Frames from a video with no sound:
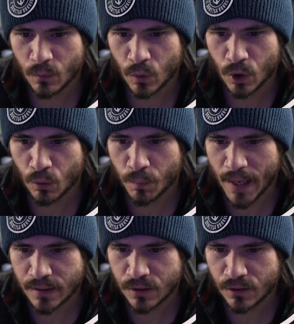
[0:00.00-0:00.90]
go
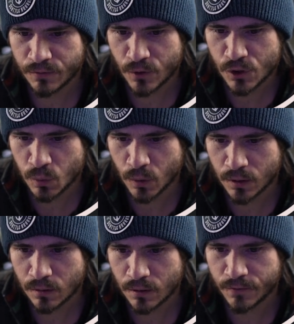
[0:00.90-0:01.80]
back to the first
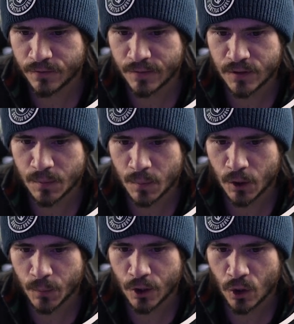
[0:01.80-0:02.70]
one, the 50
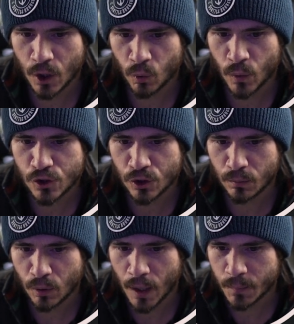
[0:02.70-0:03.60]
millimeter, our original
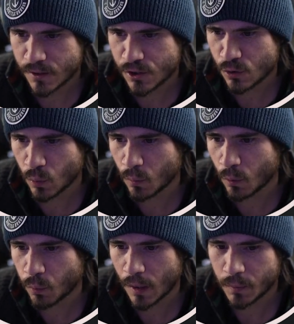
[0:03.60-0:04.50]
prompt. This is the one we'll
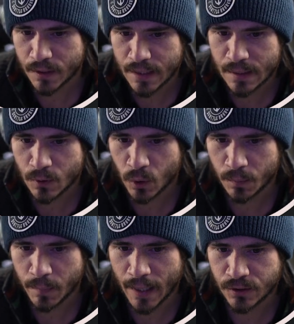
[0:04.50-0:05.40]
probably keep going
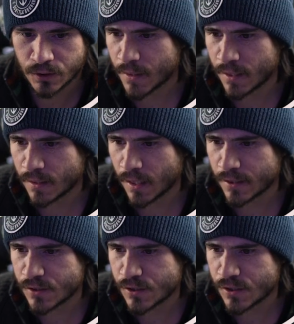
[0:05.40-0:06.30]
back to. And
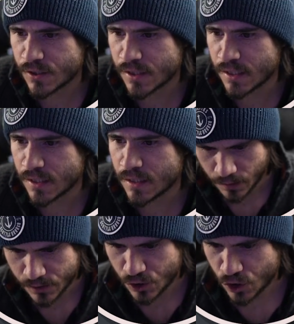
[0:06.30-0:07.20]
let's see,
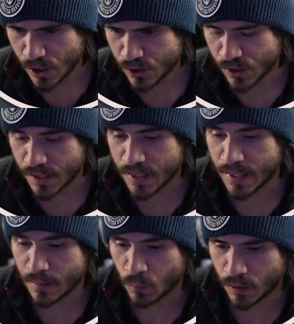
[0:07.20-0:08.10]
let's change the
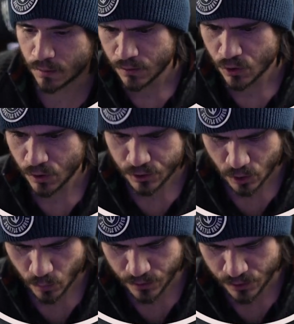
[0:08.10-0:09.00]
camera. So let's go
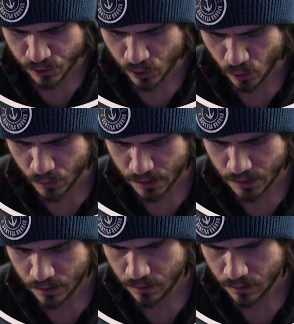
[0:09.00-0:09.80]
with the Sony